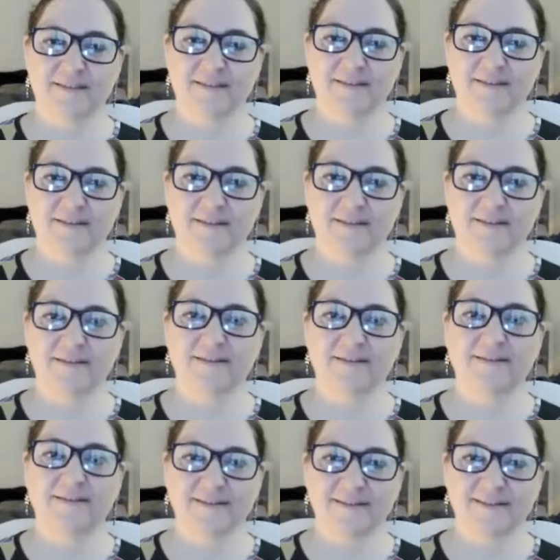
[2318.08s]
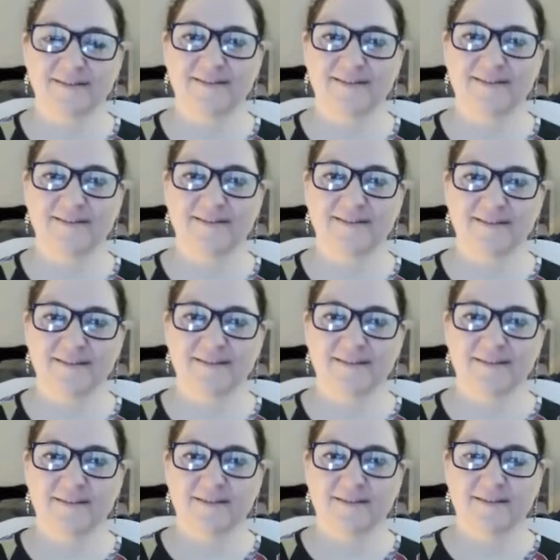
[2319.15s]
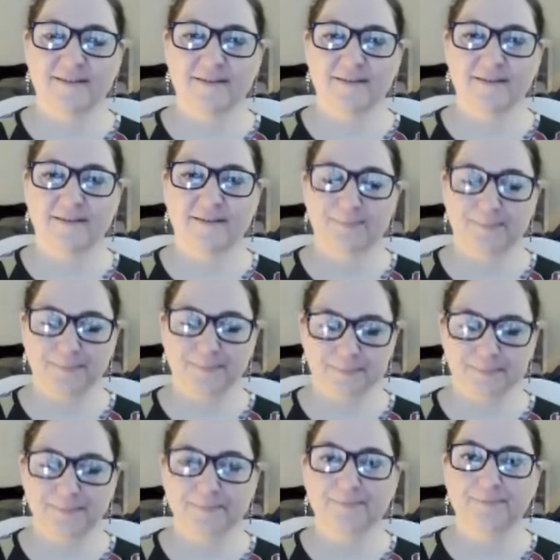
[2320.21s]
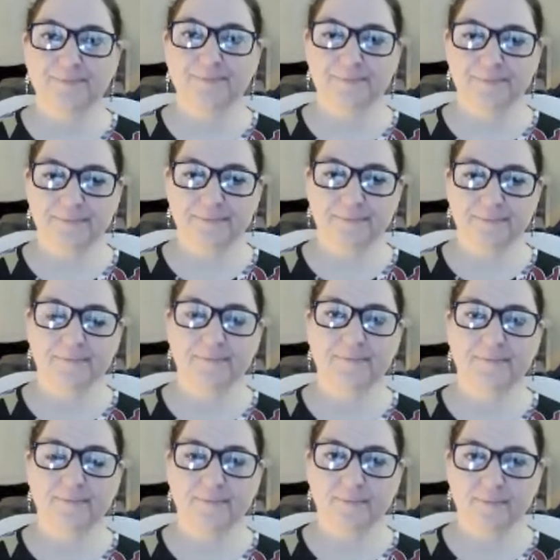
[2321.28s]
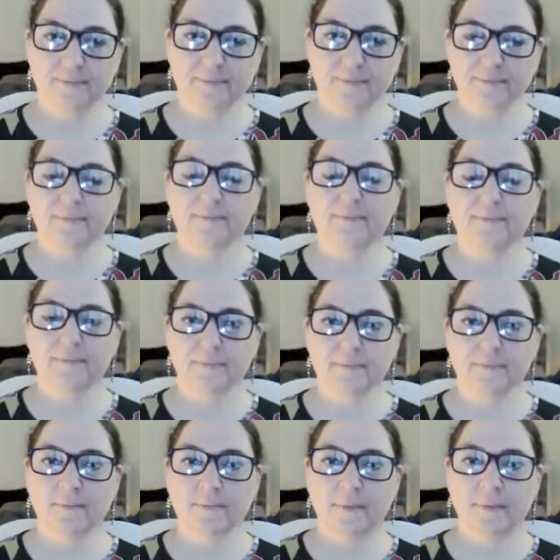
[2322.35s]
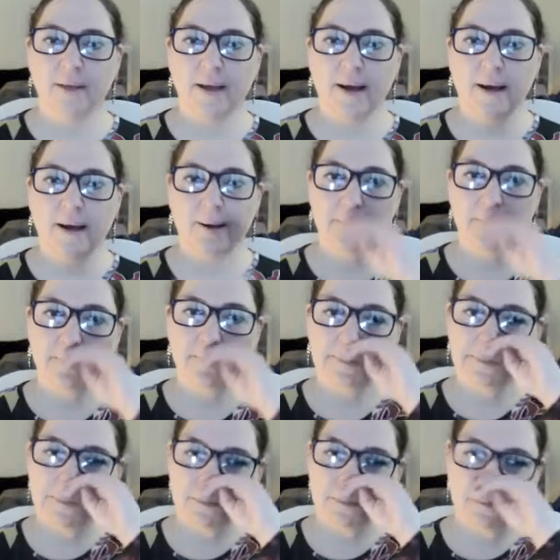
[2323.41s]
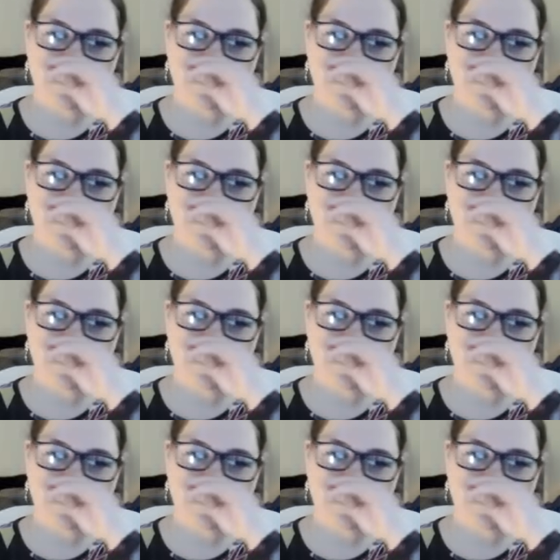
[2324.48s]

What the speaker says: (silent)